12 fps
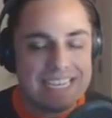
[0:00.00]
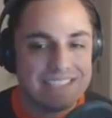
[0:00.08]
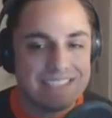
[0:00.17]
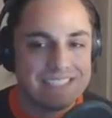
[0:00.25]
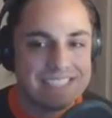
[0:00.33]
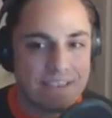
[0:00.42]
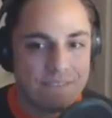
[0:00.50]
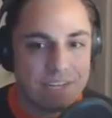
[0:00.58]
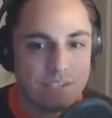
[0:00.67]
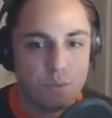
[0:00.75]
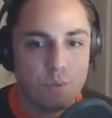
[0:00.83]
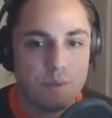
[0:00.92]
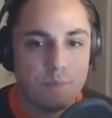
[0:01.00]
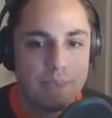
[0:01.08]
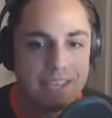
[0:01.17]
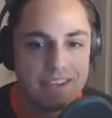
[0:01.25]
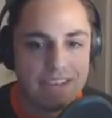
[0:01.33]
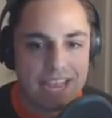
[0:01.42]
and 72, we
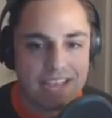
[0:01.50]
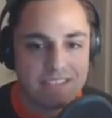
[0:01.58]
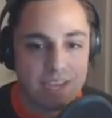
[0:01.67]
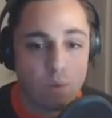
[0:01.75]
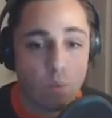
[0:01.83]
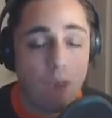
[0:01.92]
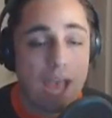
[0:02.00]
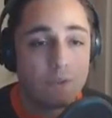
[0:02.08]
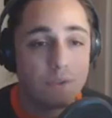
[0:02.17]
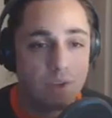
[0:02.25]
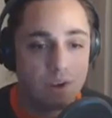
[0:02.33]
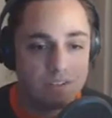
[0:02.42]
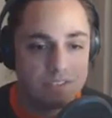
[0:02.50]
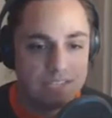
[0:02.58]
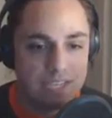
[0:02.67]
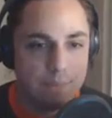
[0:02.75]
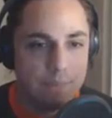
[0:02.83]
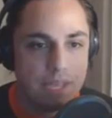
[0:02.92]
made it as a wild card
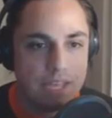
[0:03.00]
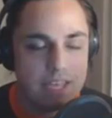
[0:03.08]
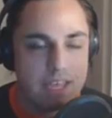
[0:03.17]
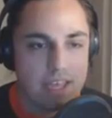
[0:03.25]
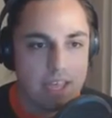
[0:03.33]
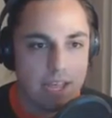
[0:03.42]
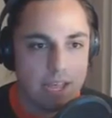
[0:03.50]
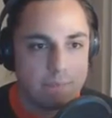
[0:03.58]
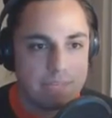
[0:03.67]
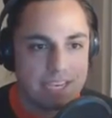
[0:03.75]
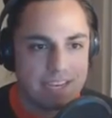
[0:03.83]
team, um, taking